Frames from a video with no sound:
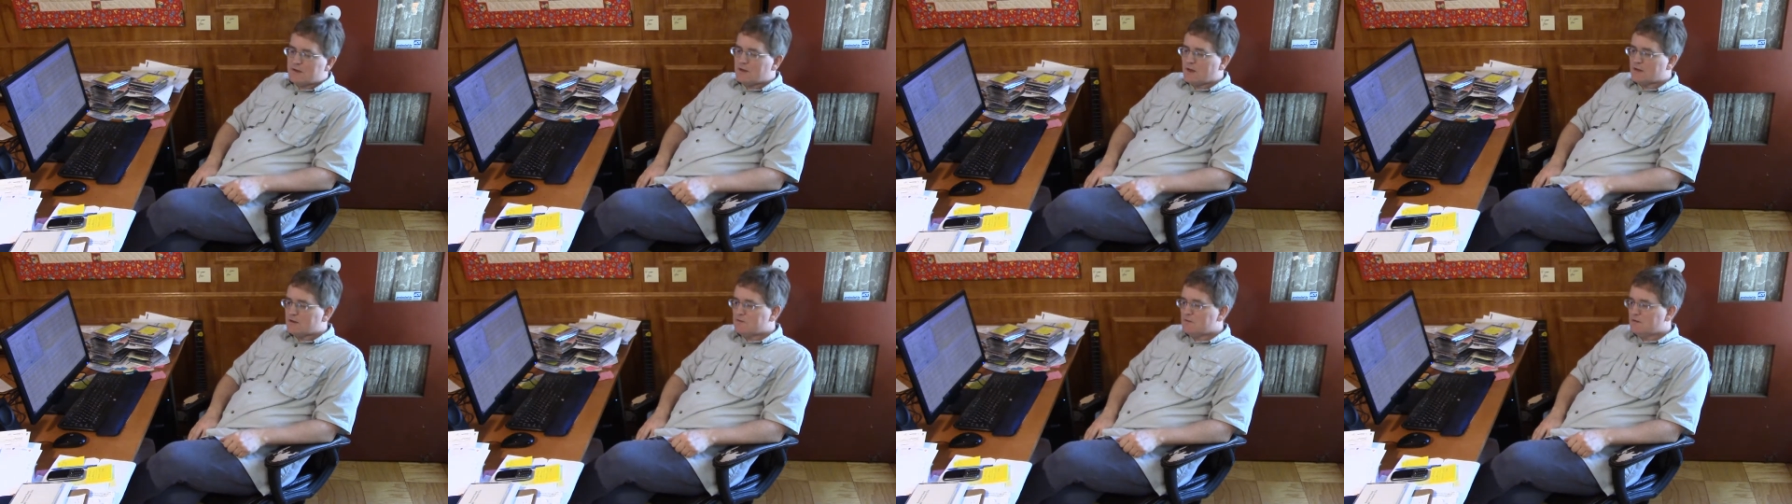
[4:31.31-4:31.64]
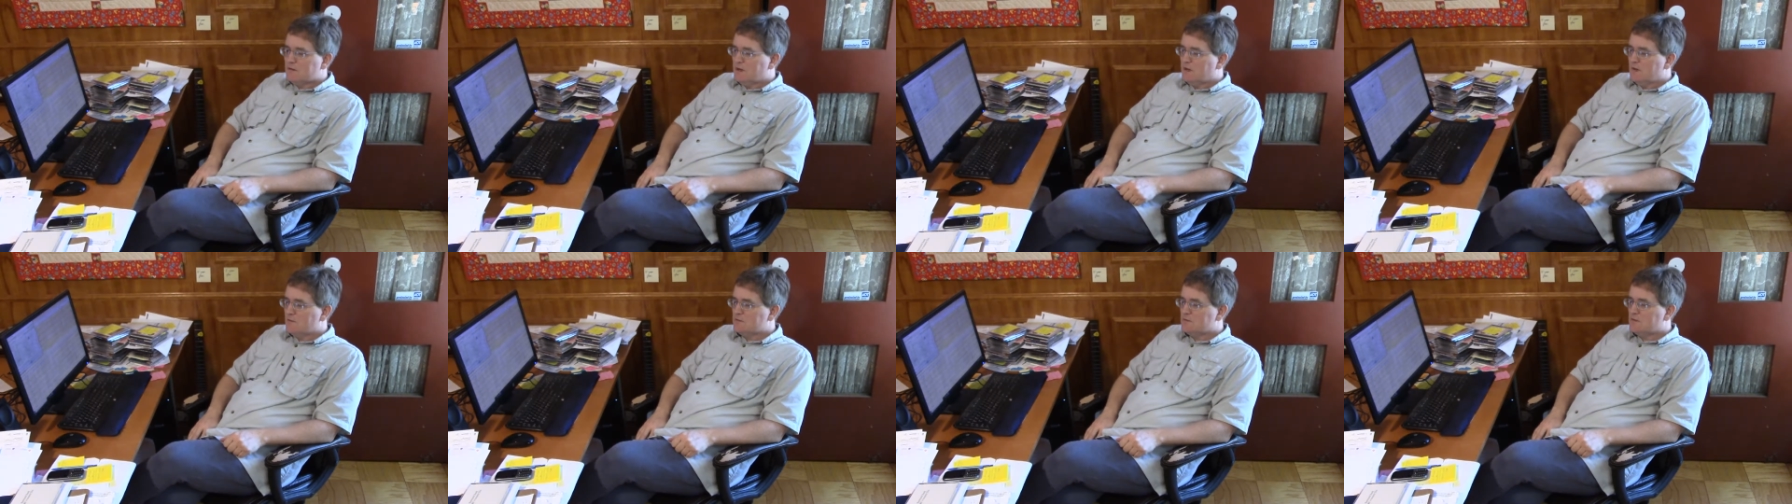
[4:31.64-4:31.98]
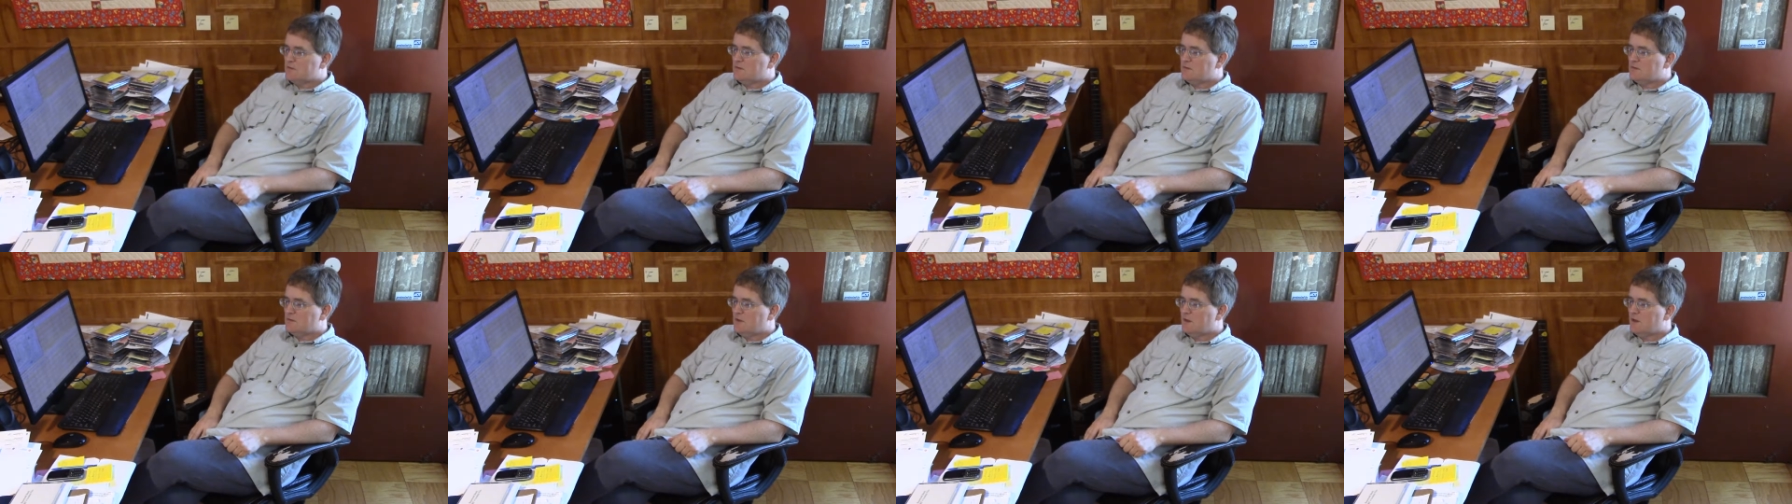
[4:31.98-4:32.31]

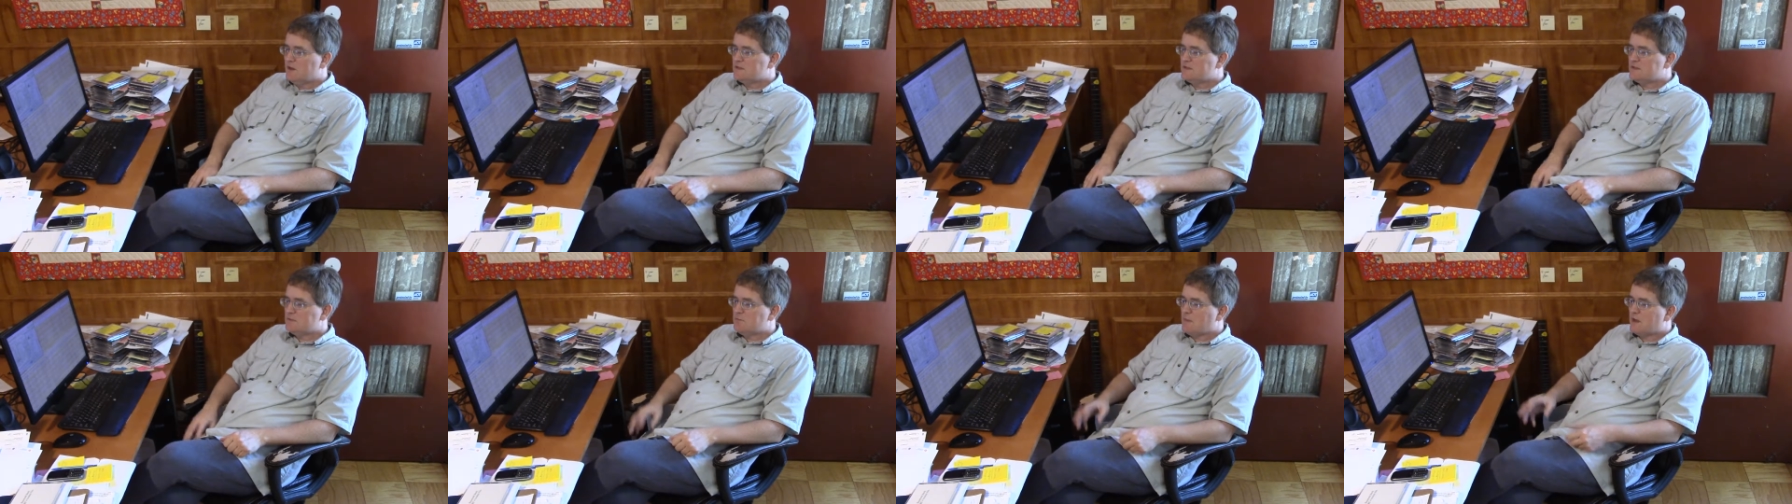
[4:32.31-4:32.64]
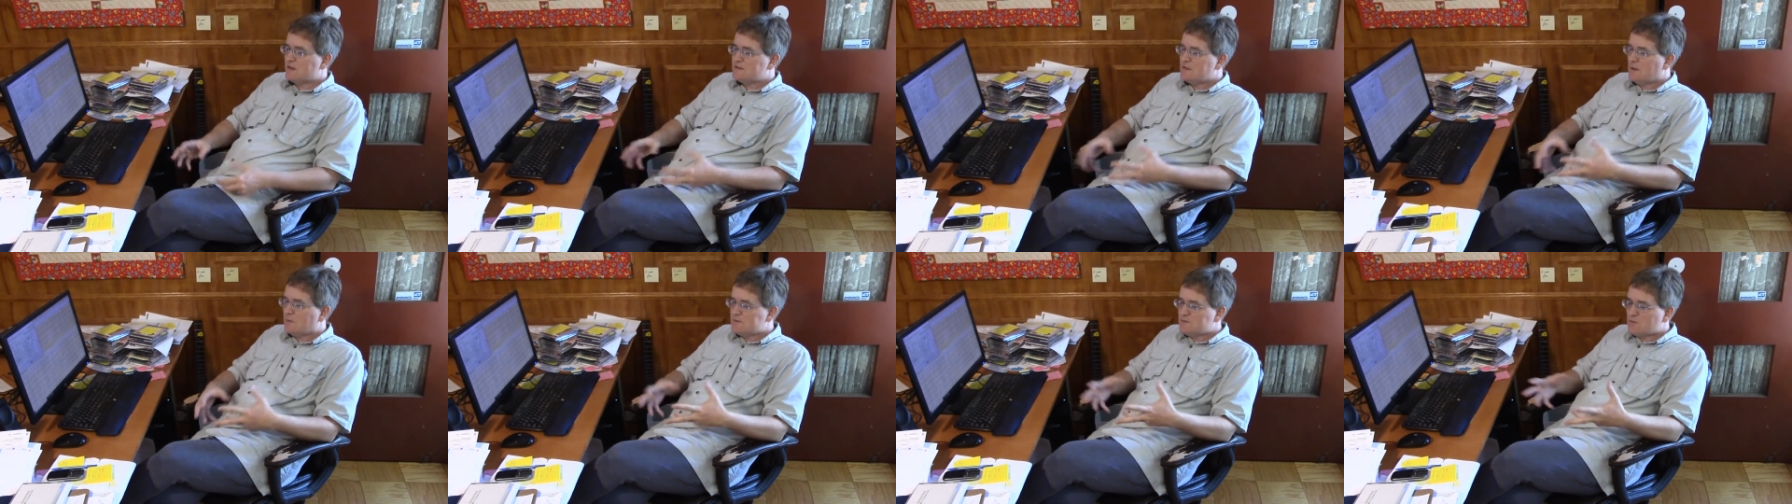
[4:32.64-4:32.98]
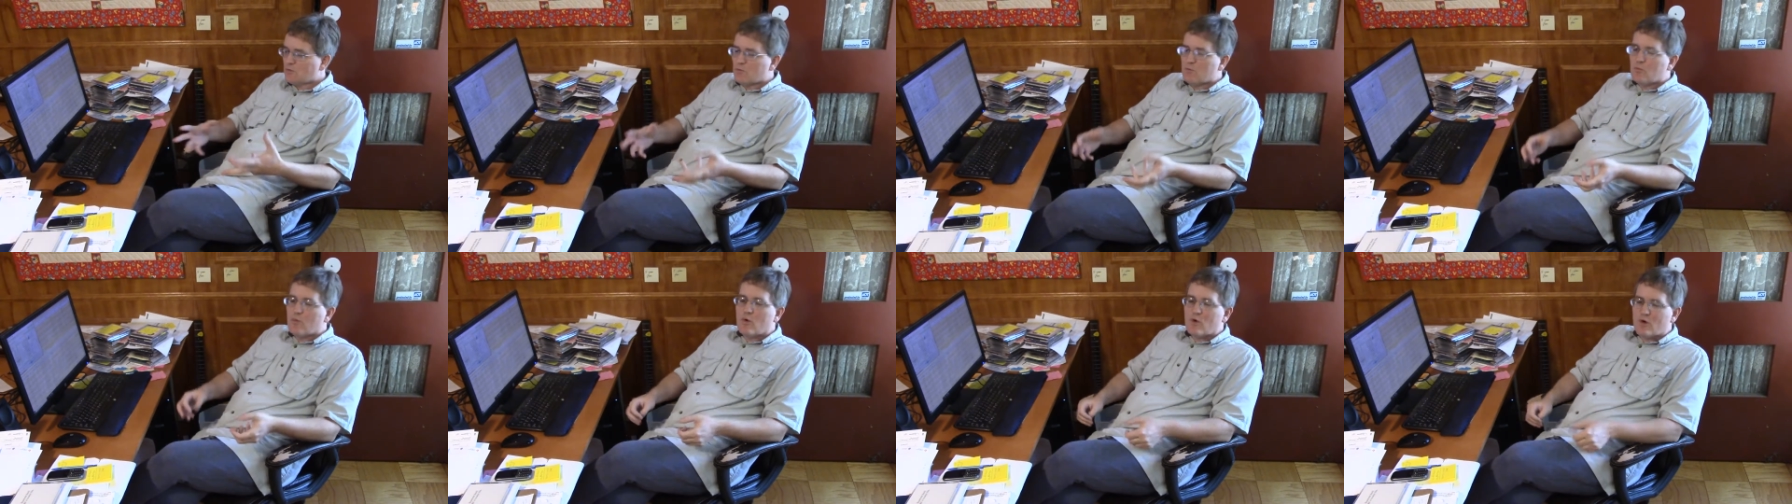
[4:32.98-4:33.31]
his mess-ups
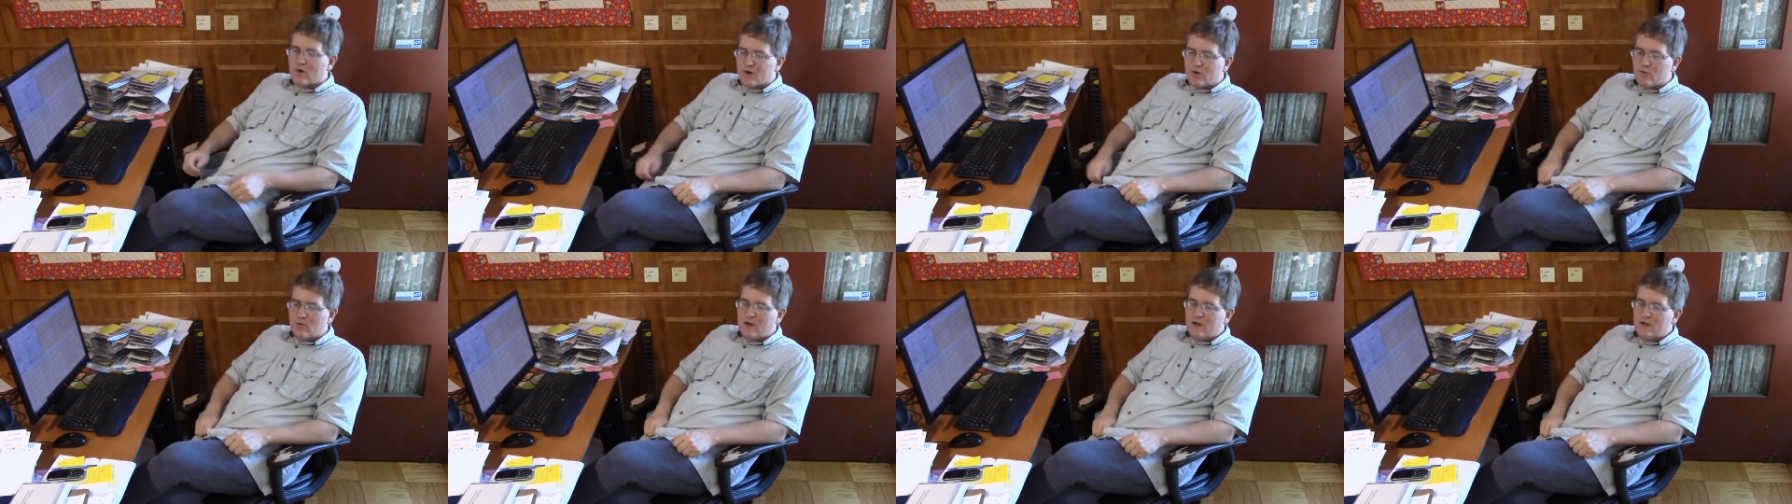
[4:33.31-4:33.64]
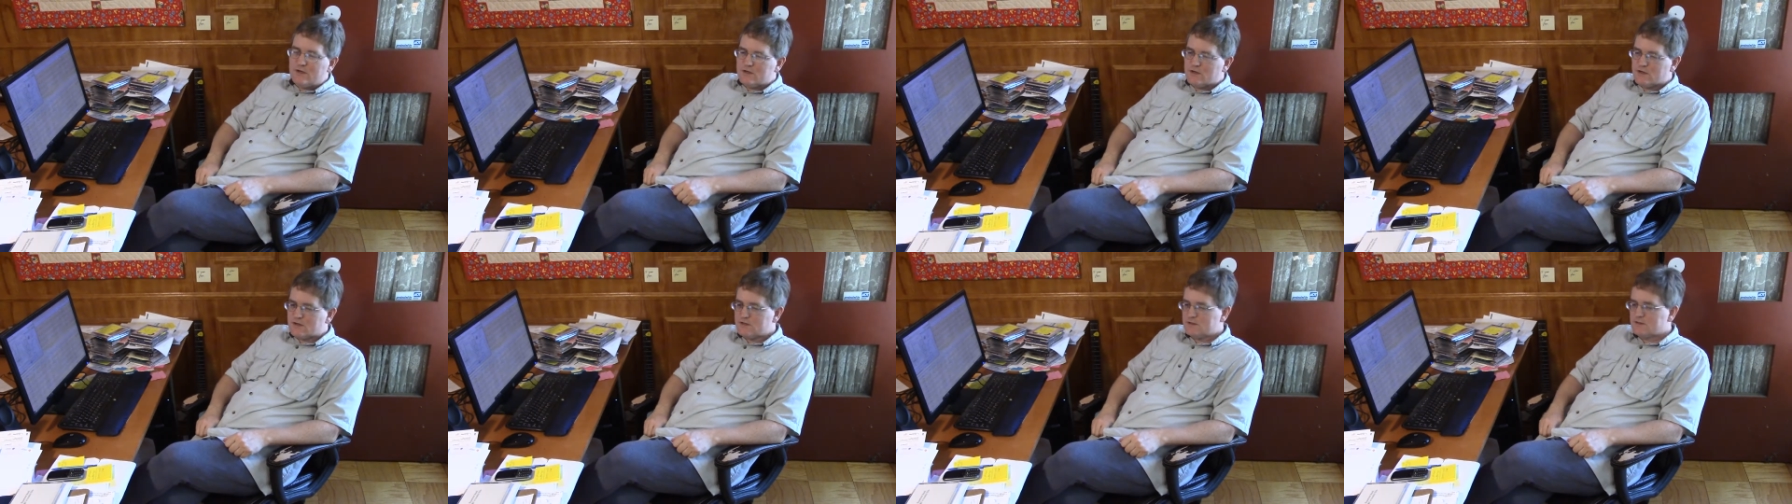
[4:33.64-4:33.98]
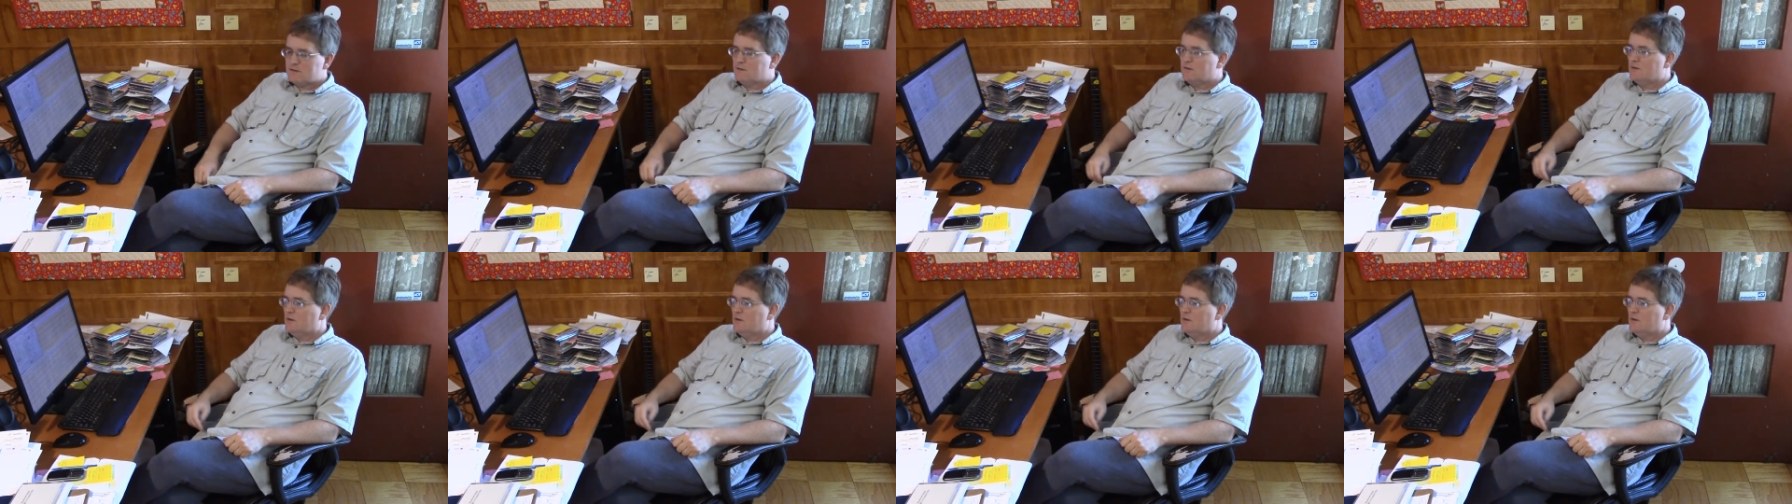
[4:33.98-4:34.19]
were more egregious.